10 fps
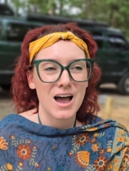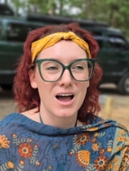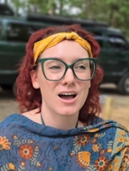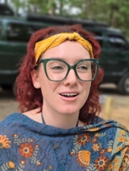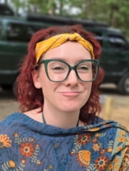
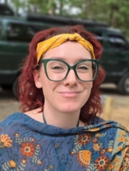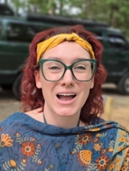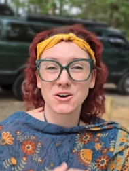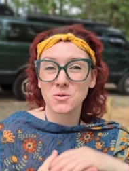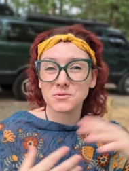
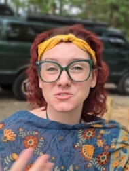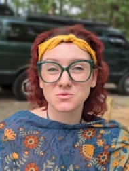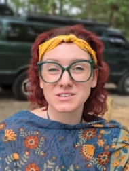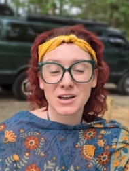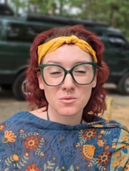I hope this
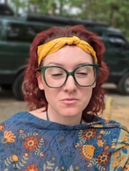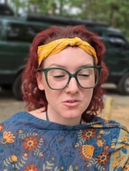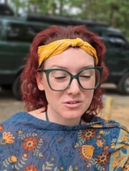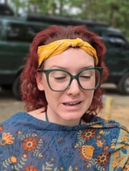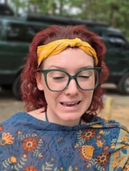was
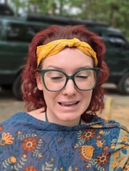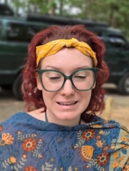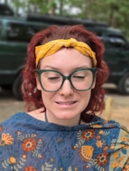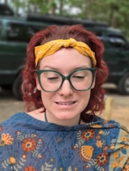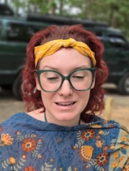helpful,
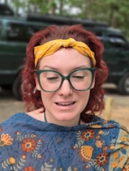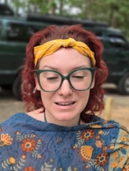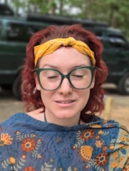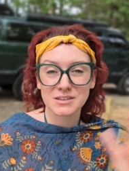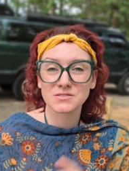and
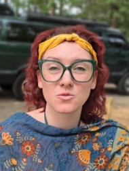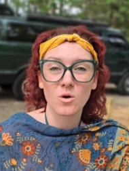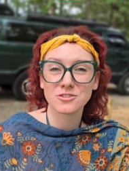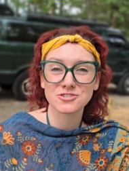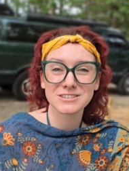thanks for
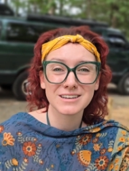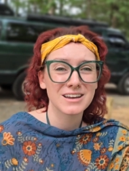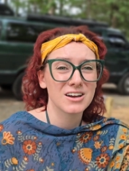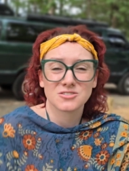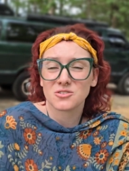watching.
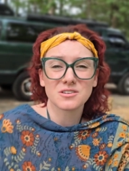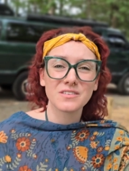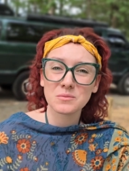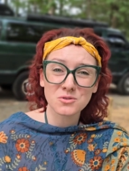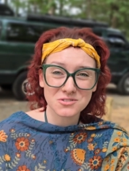Don't get
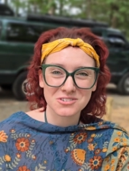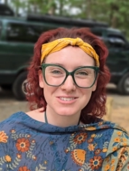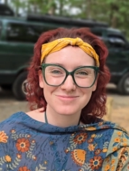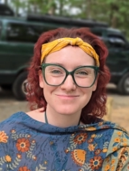bamboozled.